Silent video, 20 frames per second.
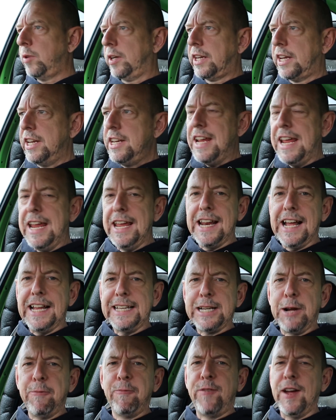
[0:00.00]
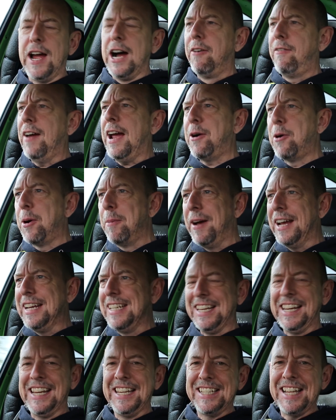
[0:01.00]
Can you hear that dump valve? How
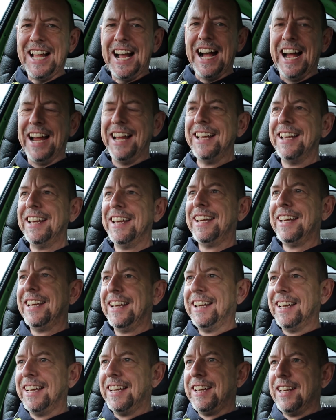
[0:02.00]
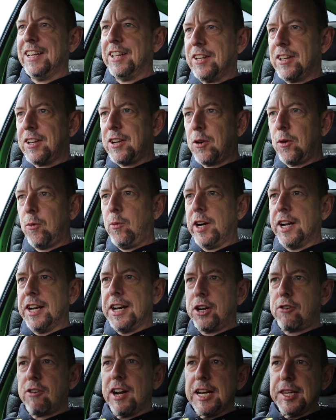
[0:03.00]
amazing is that? One of
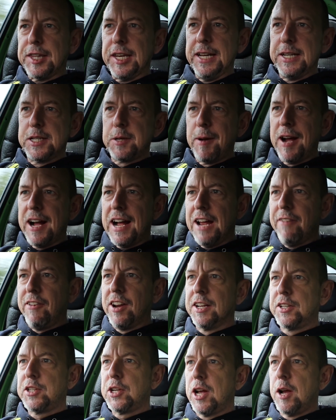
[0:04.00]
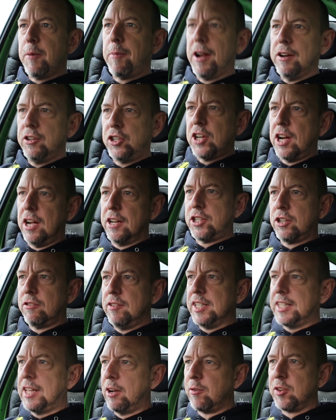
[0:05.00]
the great things about having a
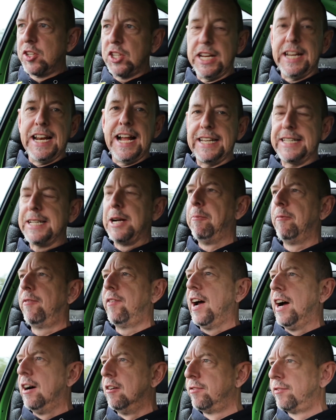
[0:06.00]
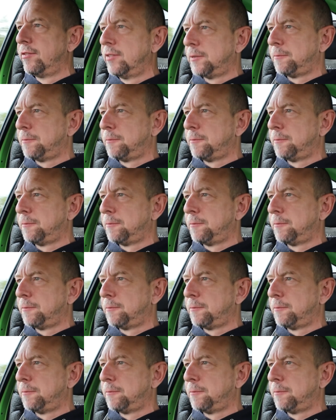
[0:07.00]
turbocharger is obviously that dump valve.